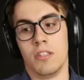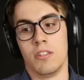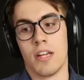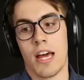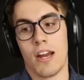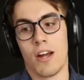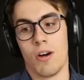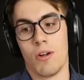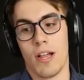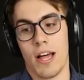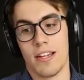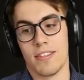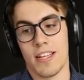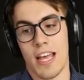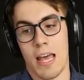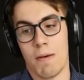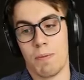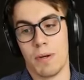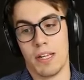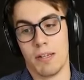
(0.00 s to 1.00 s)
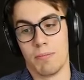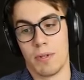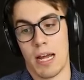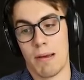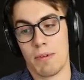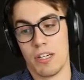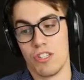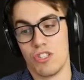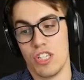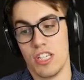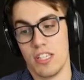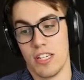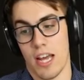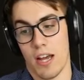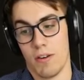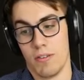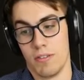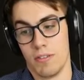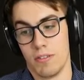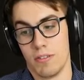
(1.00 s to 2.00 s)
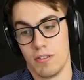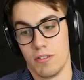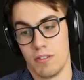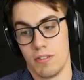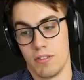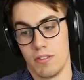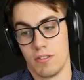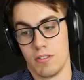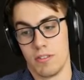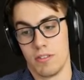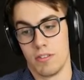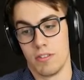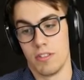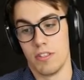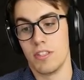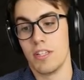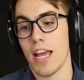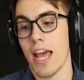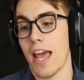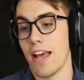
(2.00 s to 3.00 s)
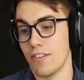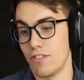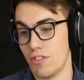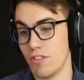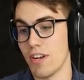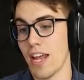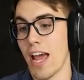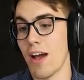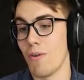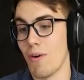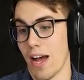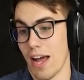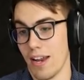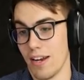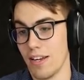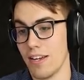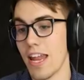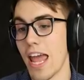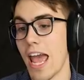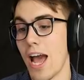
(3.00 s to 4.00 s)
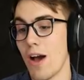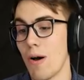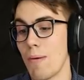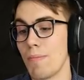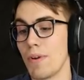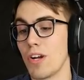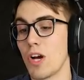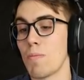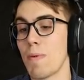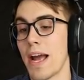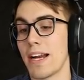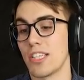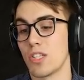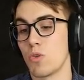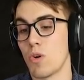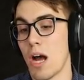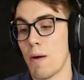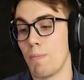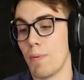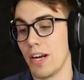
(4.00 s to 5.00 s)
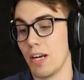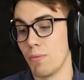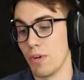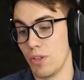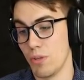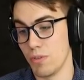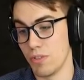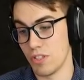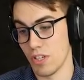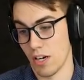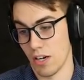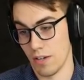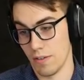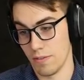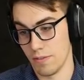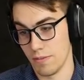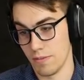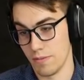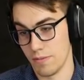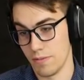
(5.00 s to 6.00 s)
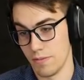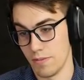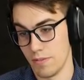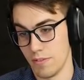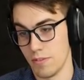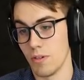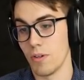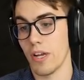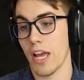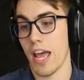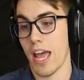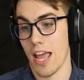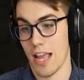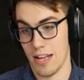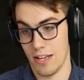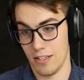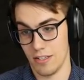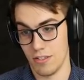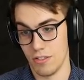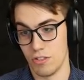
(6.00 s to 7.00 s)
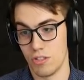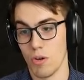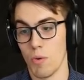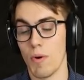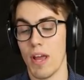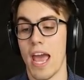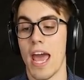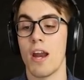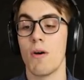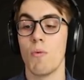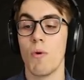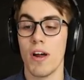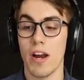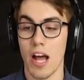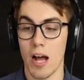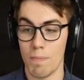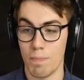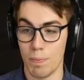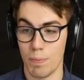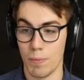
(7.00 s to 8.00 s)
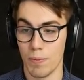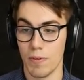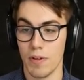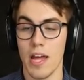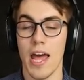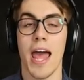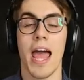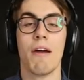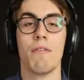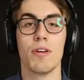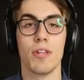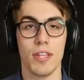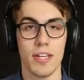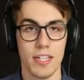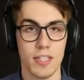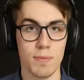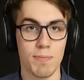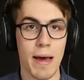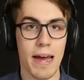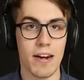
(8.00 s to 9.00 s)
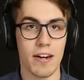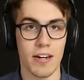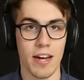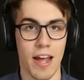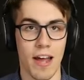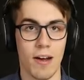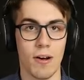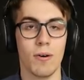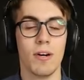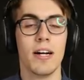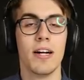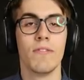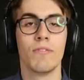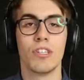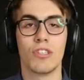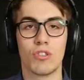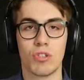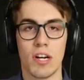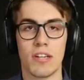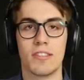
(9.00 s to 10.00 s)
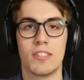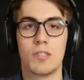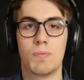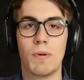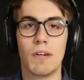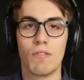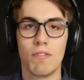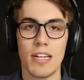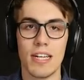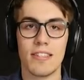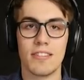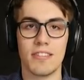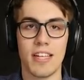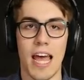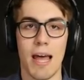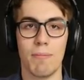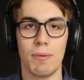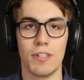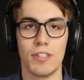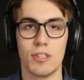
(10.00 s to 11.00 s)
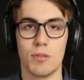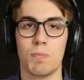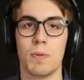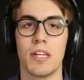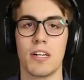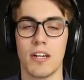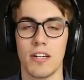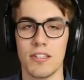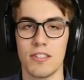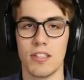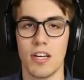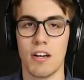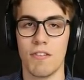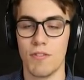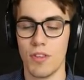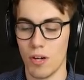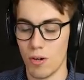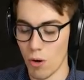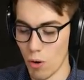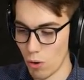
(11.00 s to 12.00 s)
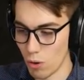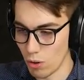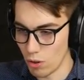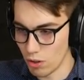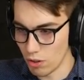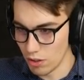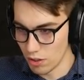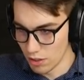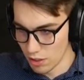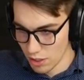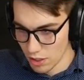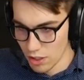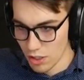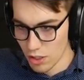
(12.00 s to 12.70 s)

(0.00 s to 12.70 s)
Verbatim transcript: not a whole lot is happening, but I'm gonna cheat now. Yeah, so now what? Now I'm gonna go back to cooperating with you, sir. Okay, so we had a one up, everything is better now. The trust has been reestablished because of the whole,